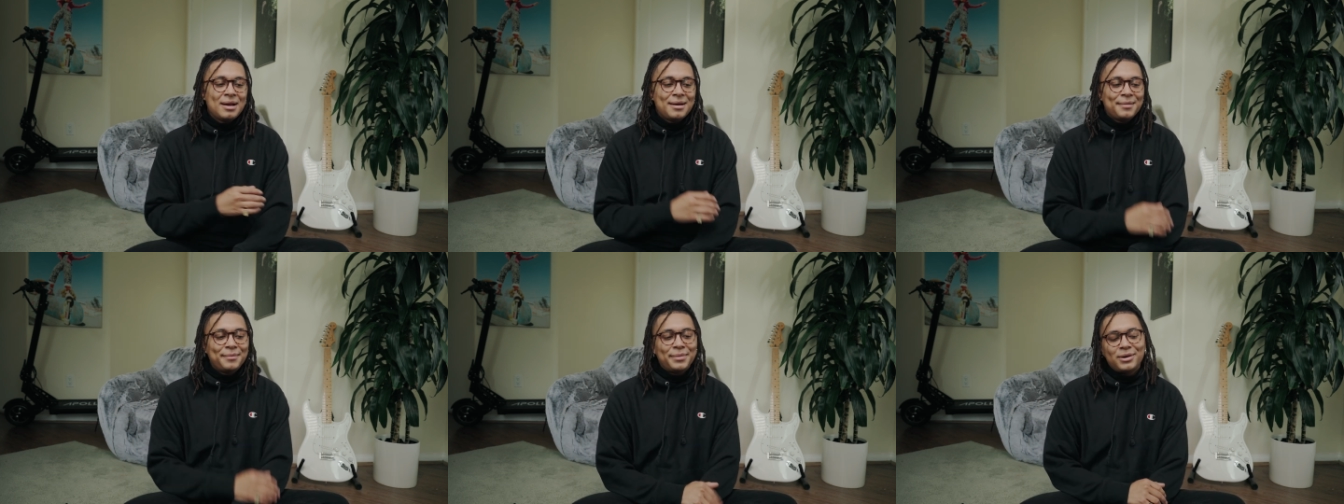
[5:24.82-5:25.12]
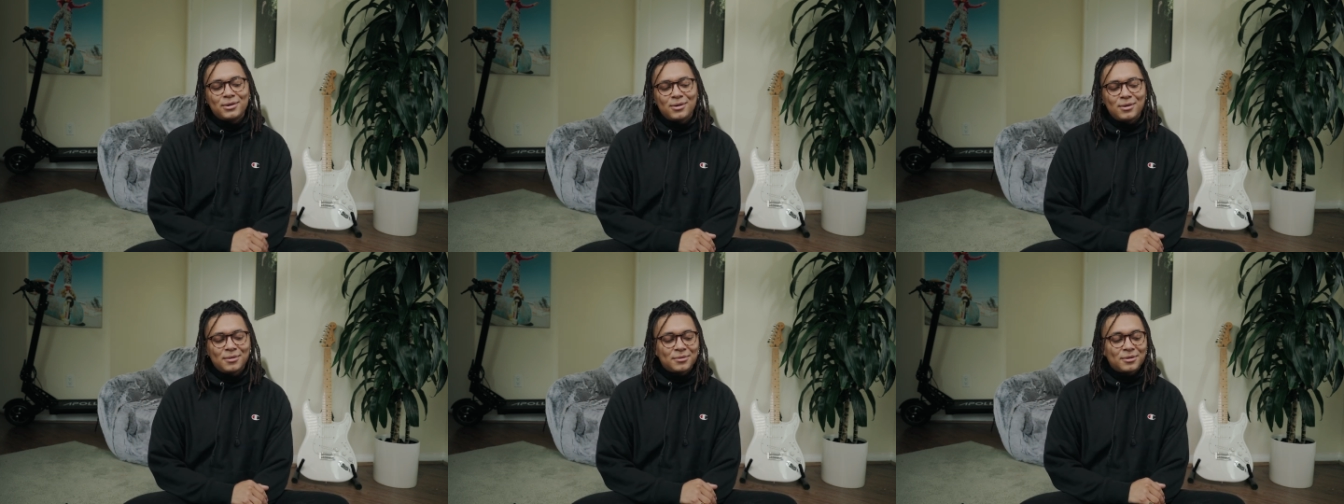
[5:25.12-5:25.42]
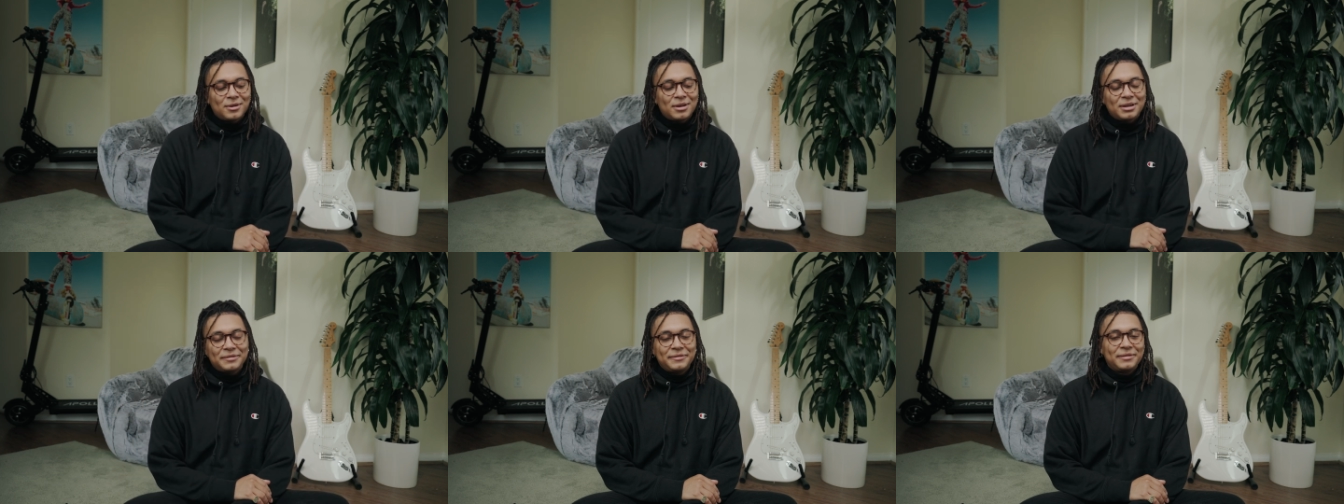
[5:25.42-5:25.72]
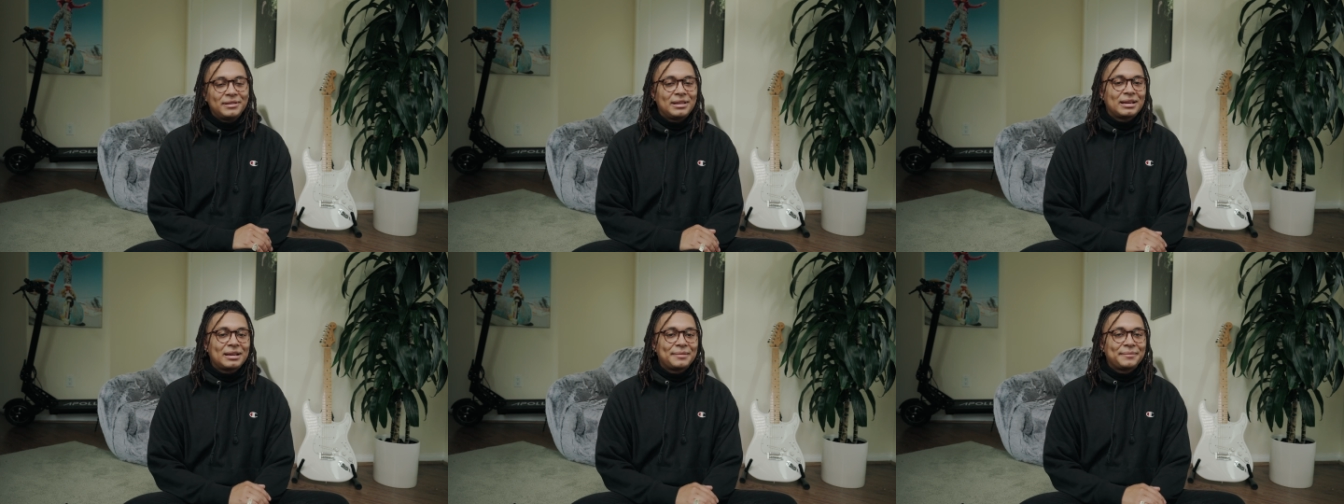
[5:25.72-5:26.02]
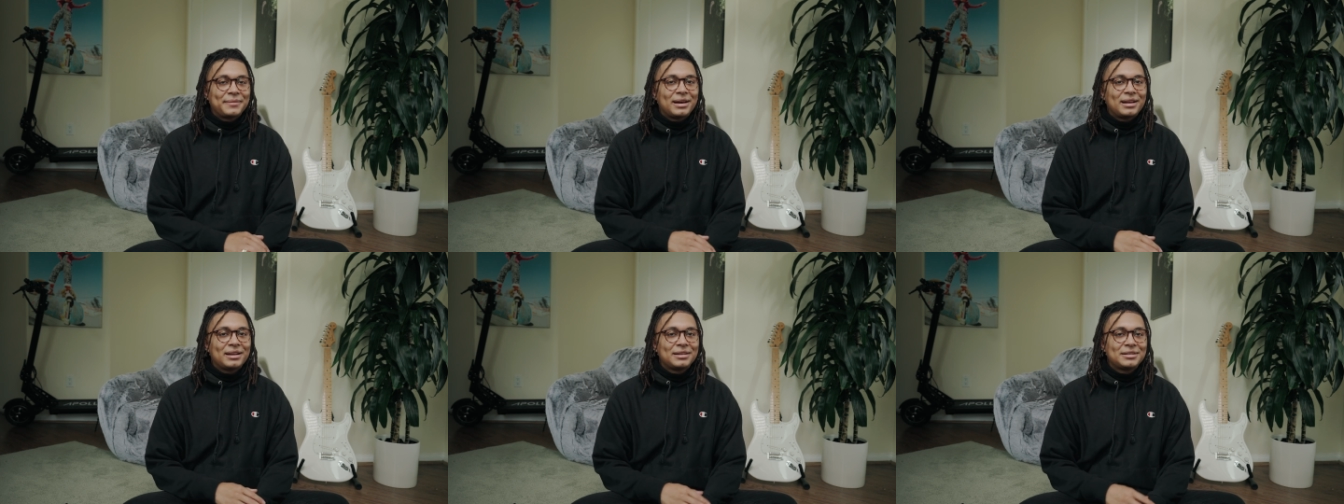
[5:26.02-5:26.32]
But overall, I feel like I'm
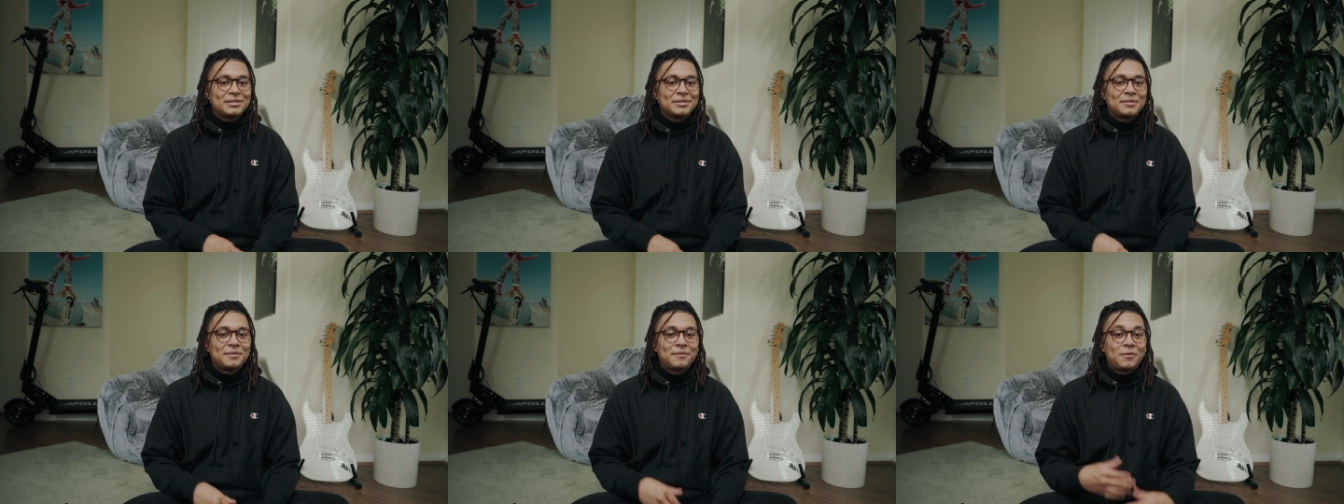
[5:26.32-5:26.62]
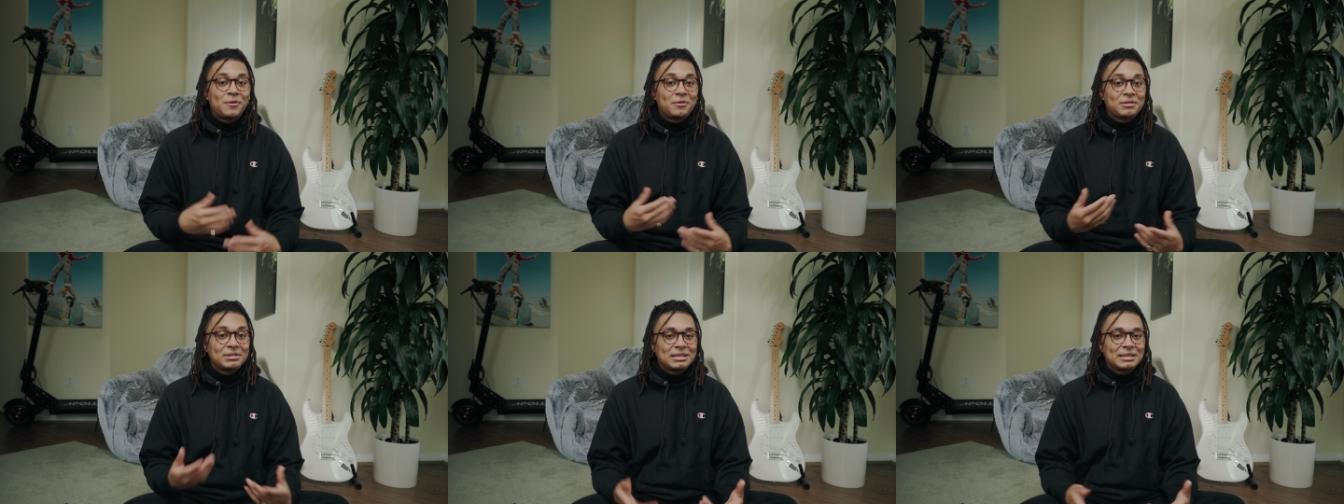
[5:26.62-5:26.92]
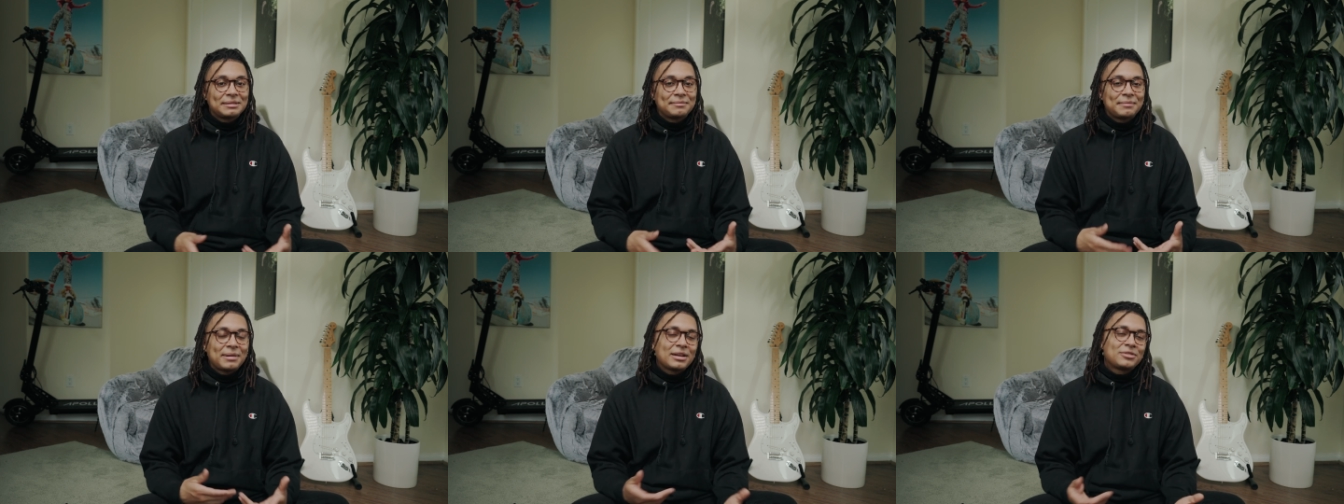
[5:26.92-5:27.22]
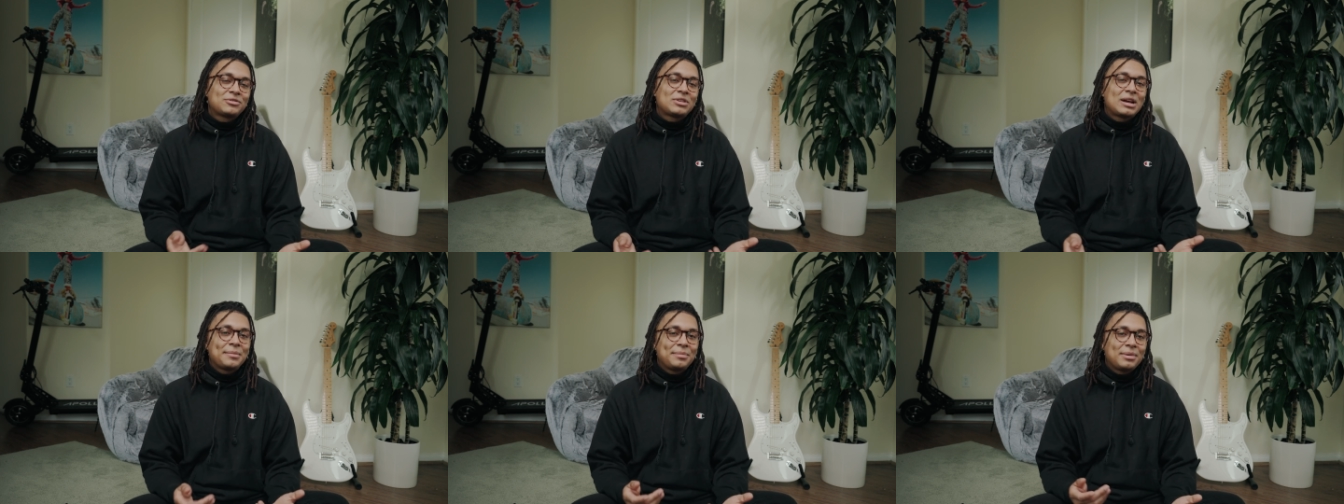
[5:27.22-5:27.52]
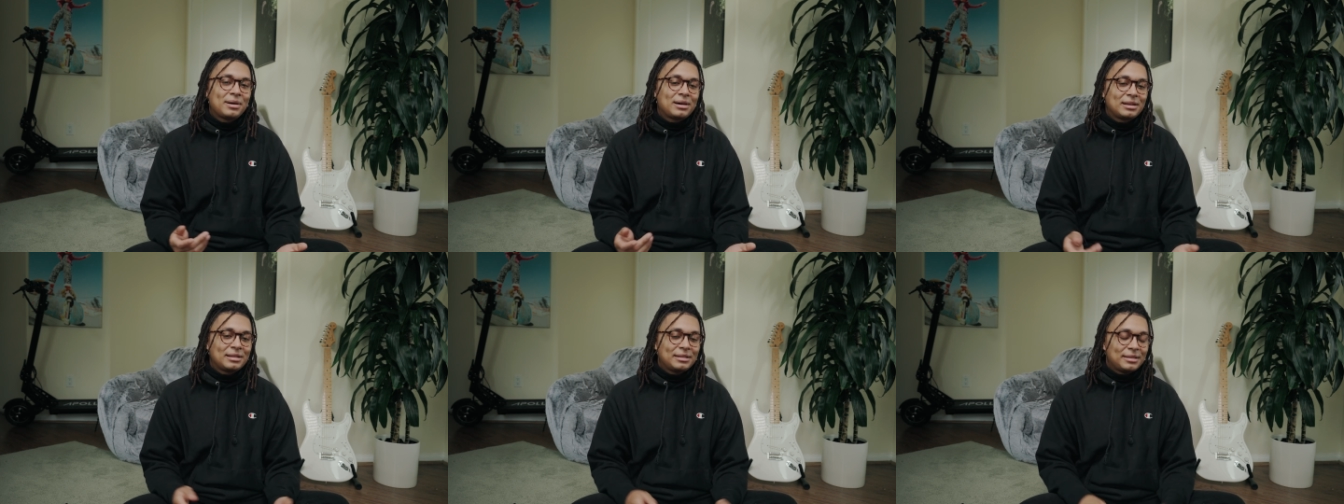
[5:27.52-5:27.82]
kind of just forcing my
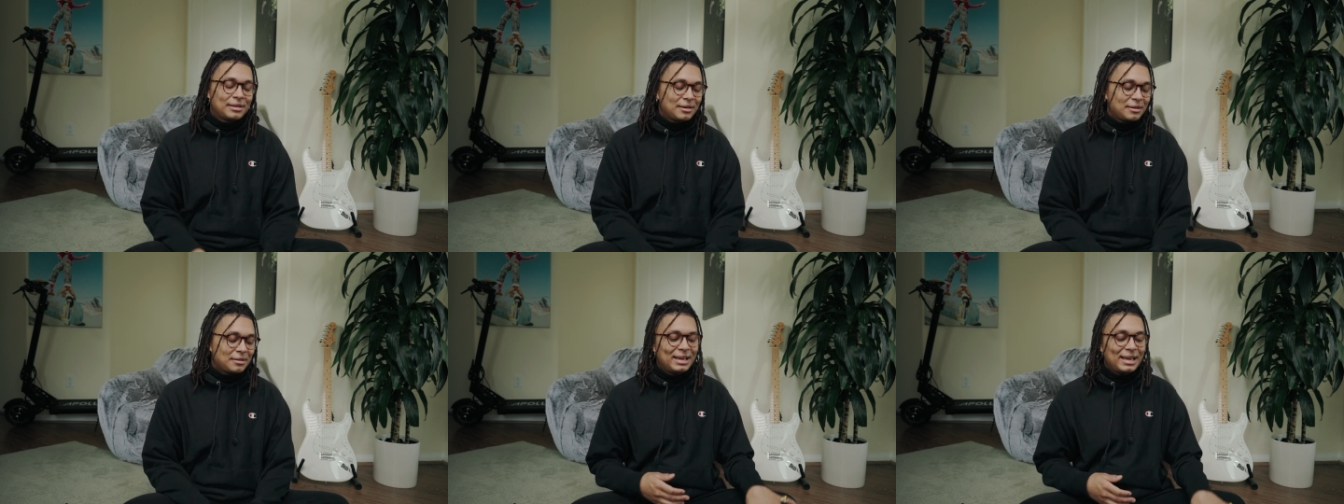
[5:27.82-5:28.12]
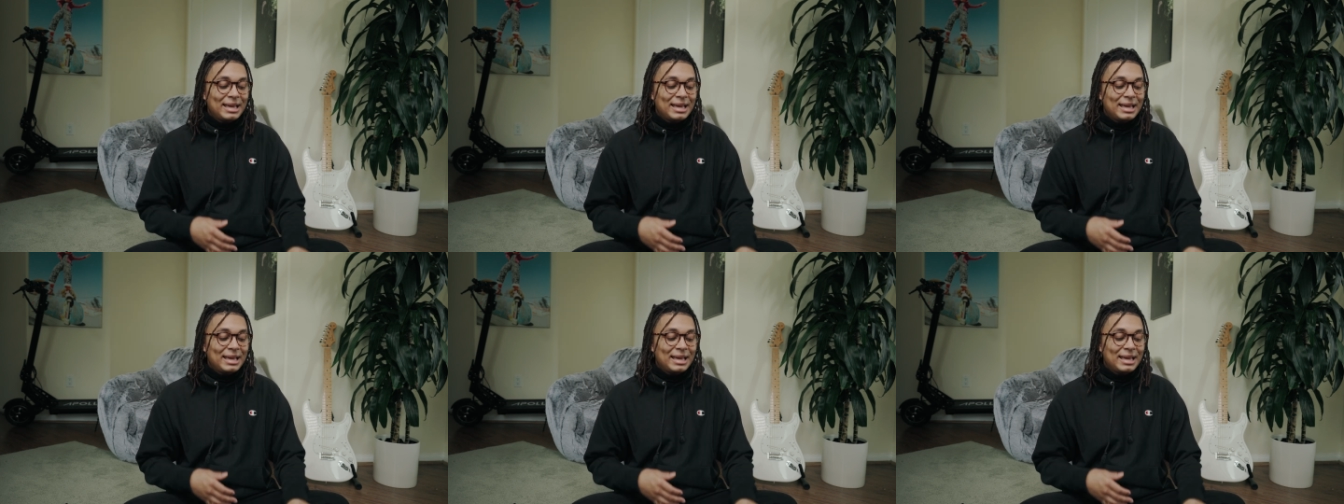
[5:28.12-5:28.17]
tripod in there.